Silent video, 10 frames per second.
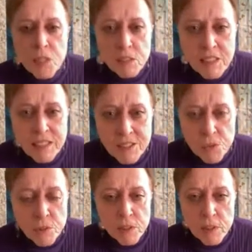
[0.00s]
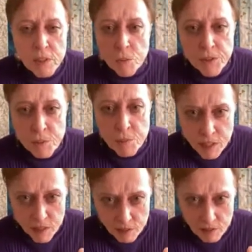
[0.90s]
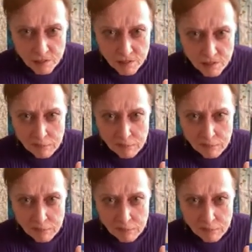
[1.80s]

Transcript: quilting is really arithmetic.